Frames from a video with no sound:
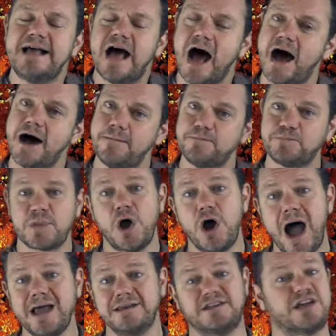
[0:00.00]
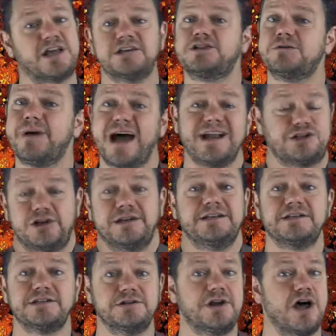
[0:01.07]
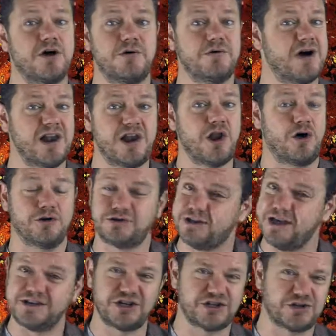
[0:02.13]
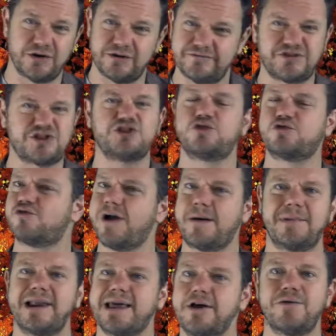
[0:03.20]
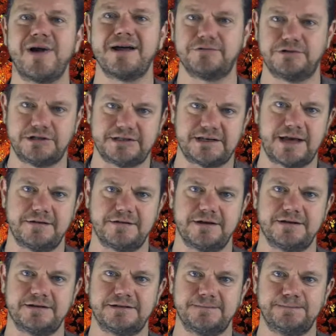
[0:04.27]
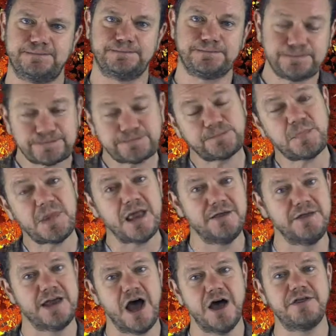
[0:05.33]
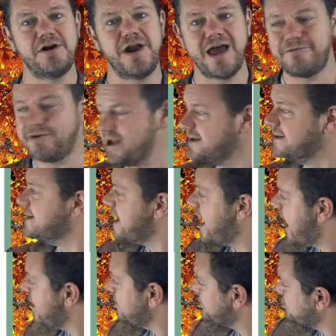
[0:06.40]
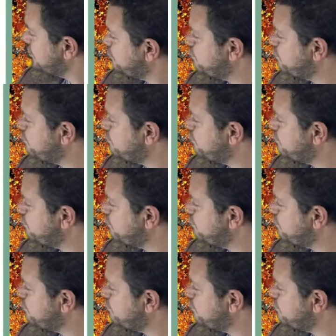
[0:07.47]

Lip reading: and the customer actually doesn't know a lot. They're just sort of scrabbling around to say things. The other area, which is